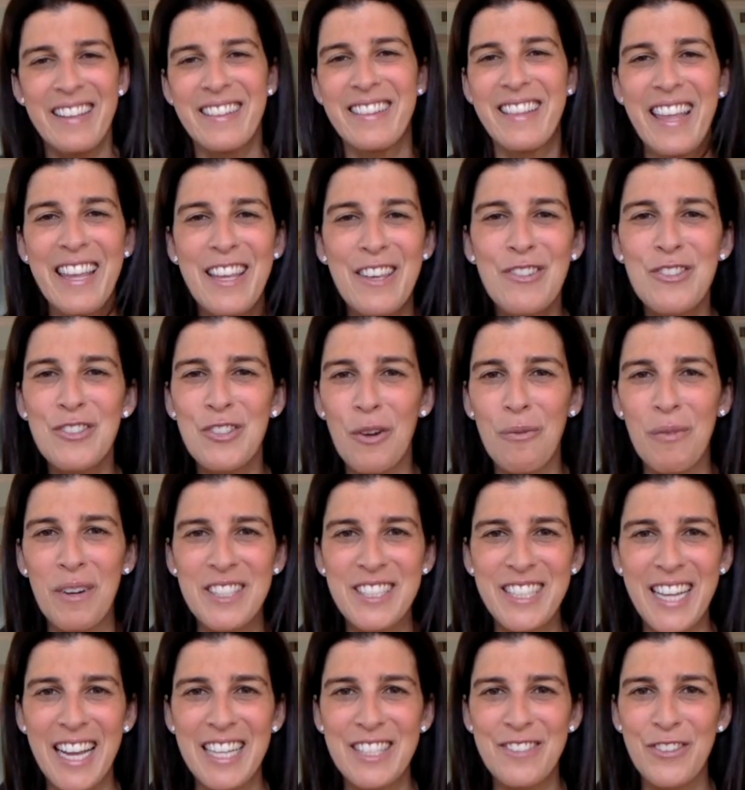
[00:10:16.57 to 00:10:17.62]
Thank you so
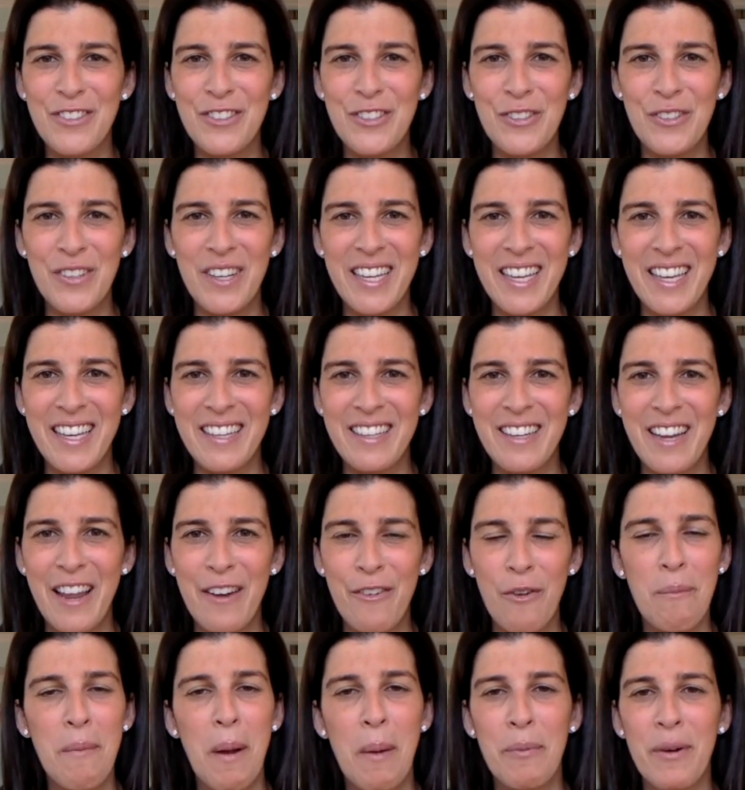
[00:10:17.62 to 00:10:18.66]
much, guys, for tuning in.
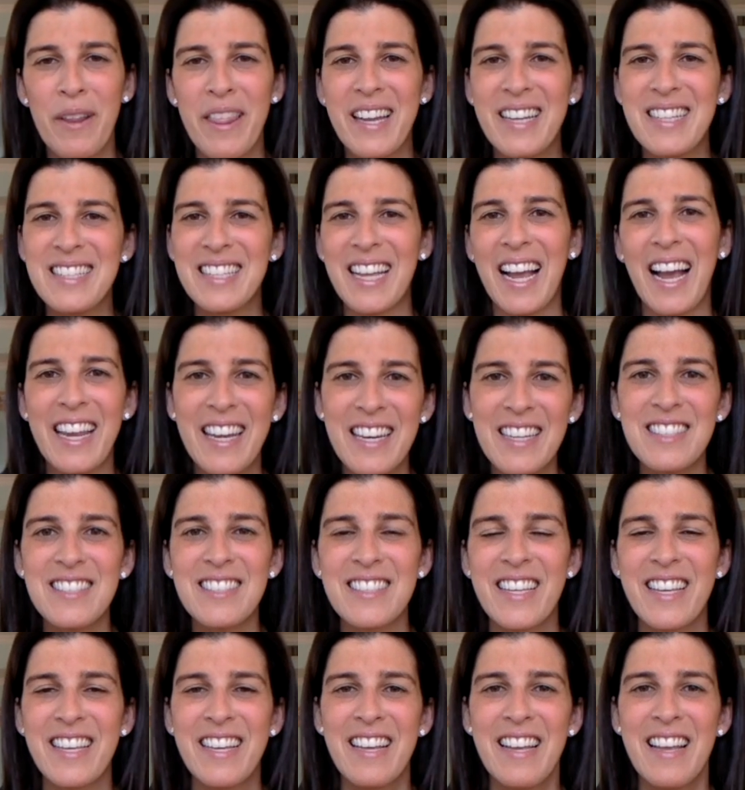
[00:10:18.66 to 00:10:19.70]
And remember that it's
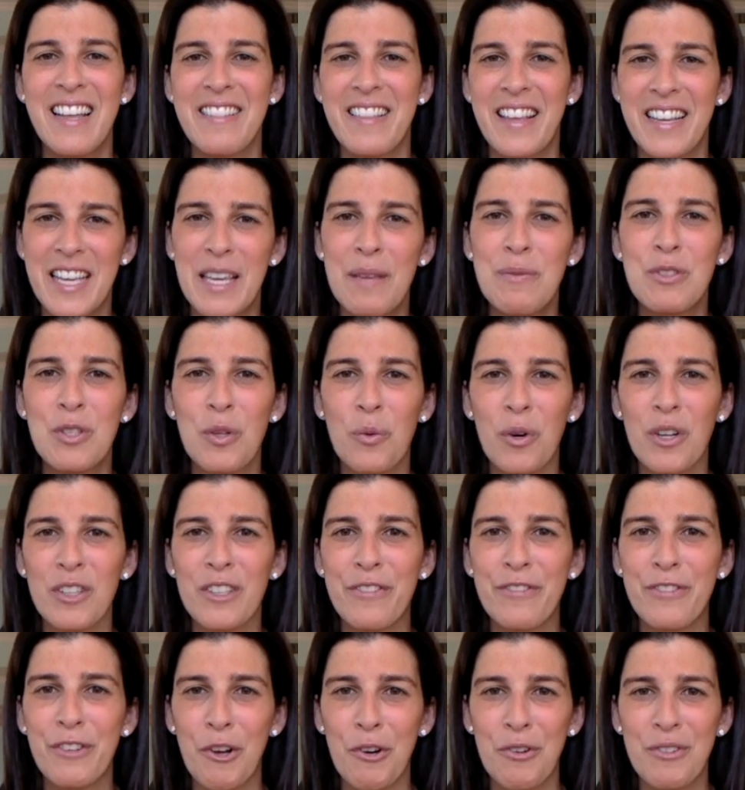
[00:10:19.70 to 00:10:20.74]
kindness that keeps the world
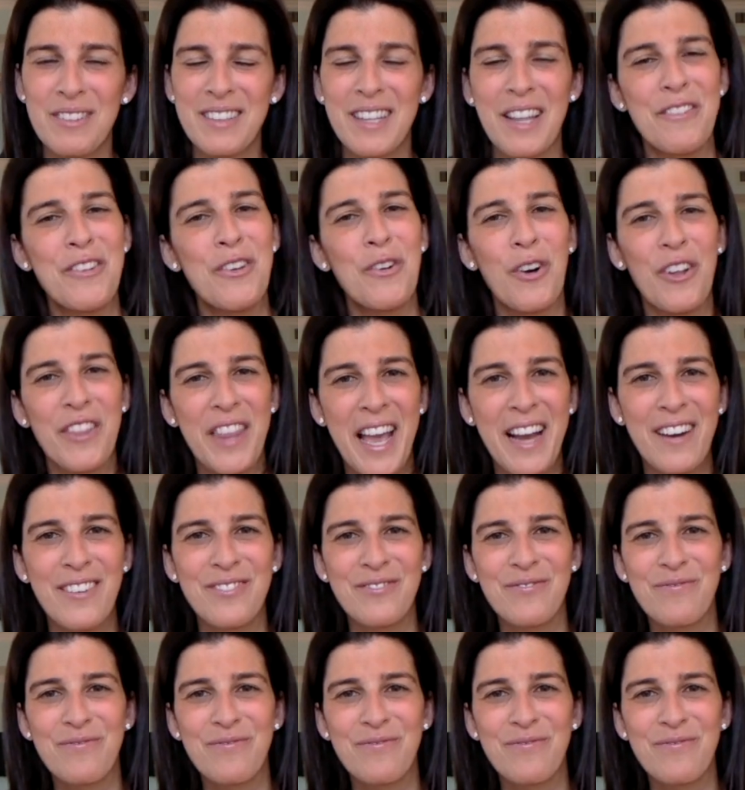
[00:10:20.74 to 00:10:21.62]
afloat. Love you all now.